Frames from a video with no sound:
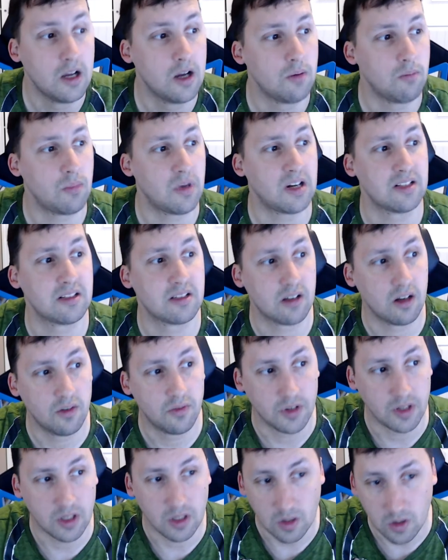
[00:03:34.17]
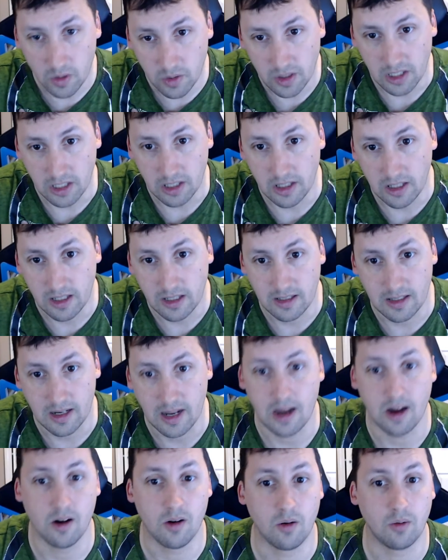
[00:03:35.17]
myself included.
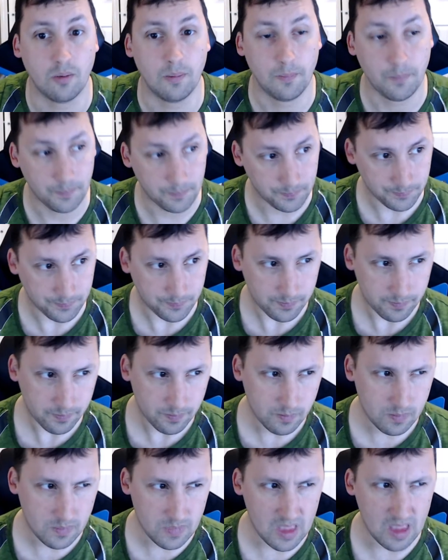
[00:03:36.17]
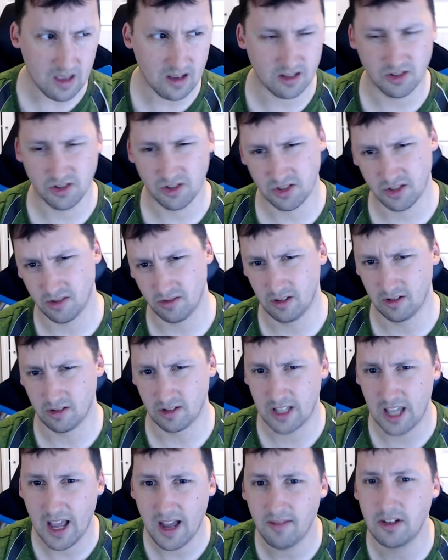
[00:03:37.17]
Now, just a little
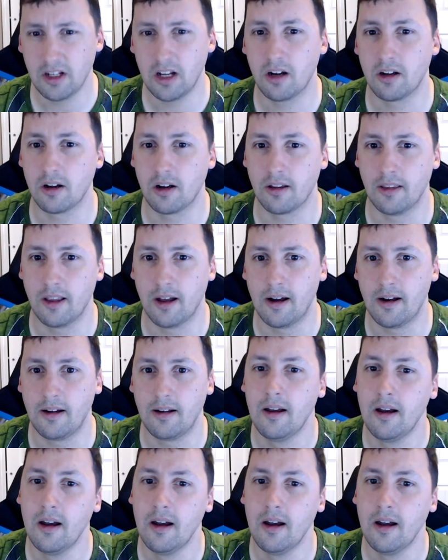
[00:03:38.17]
caveat on that.